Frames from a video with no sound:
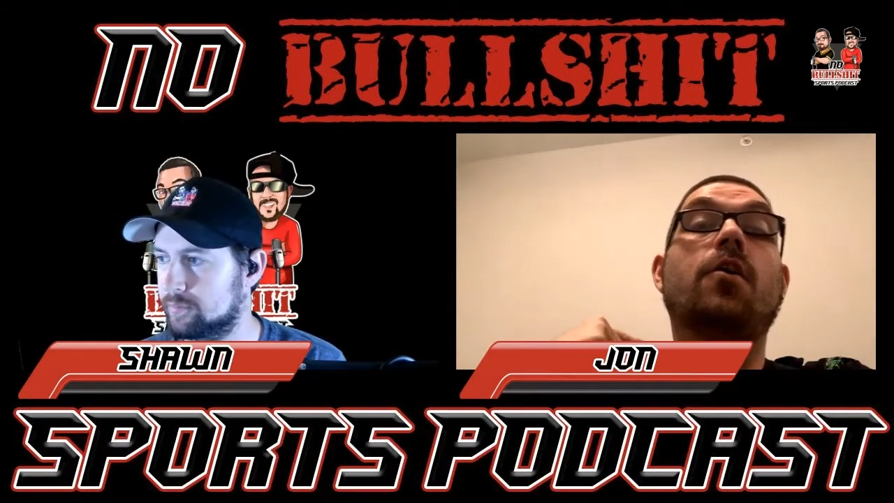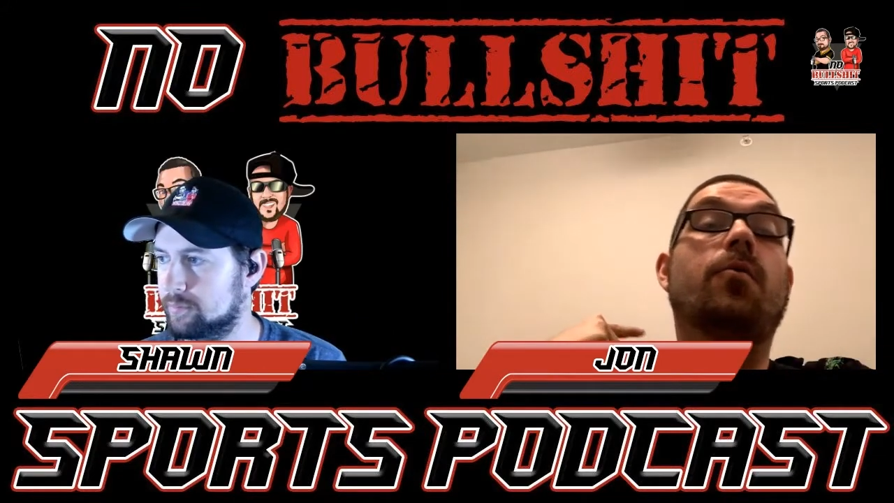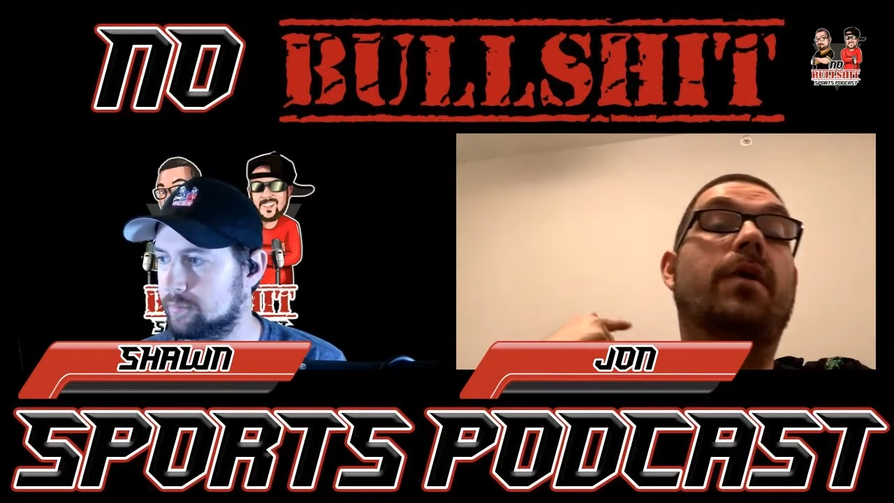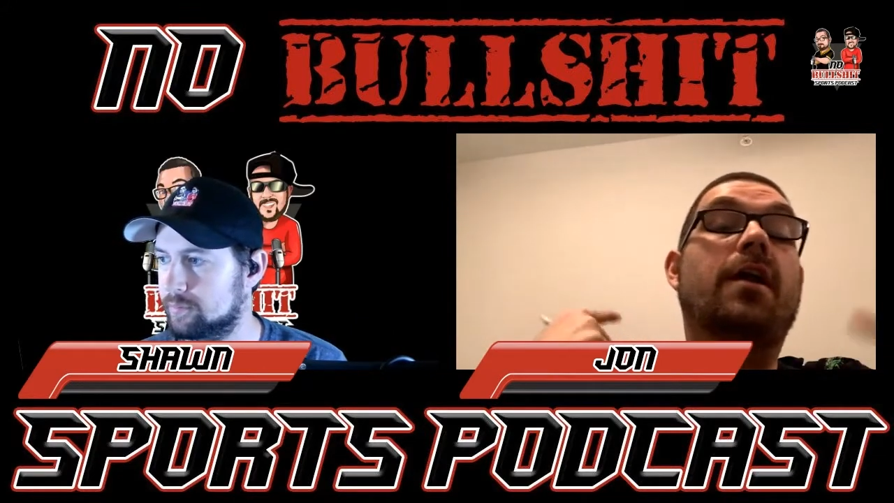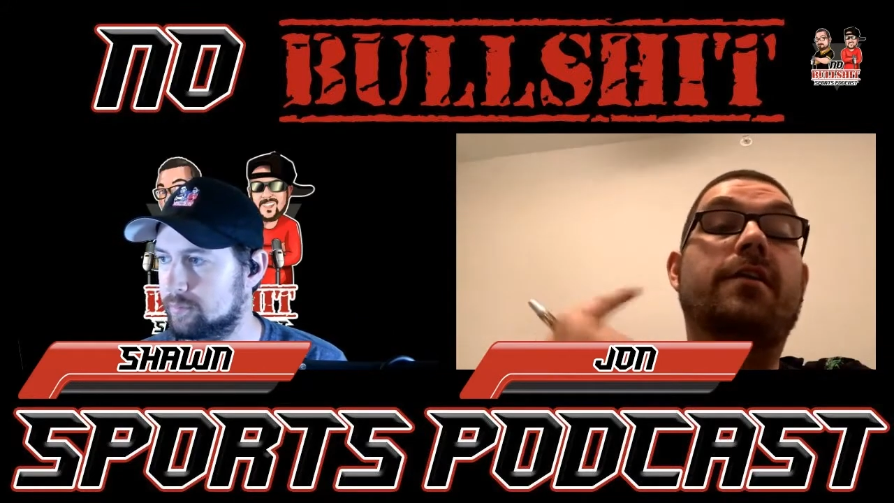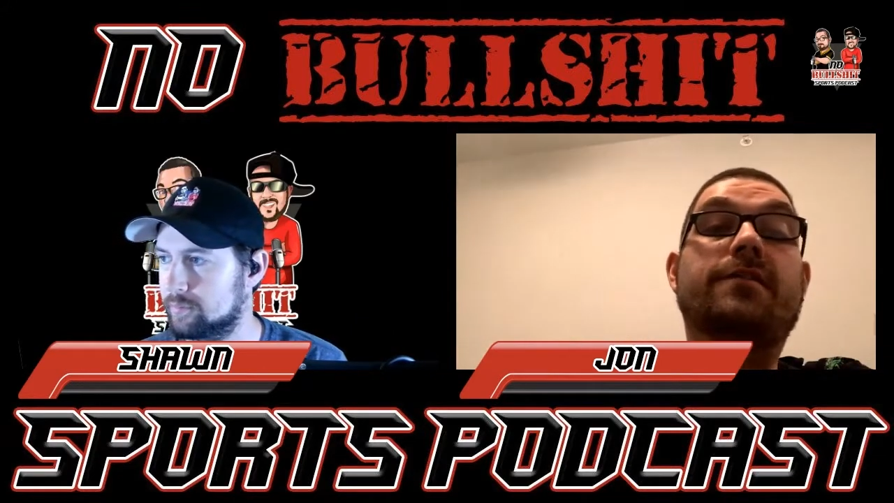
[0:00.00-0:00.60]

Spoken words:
We got this